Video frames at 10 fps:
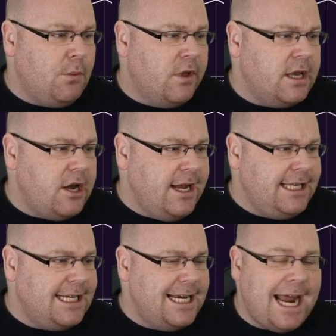They won the
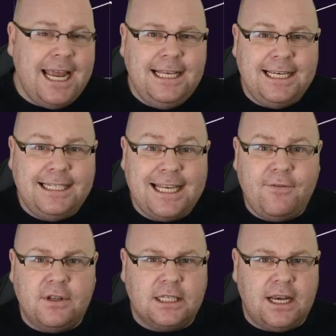
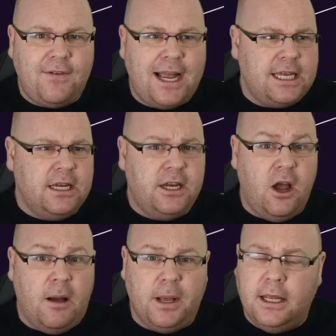1987 Slovakian
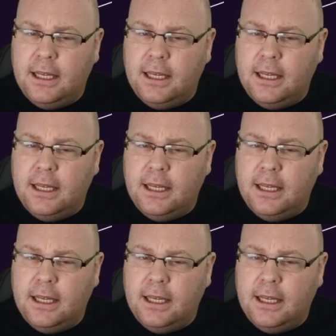Cup.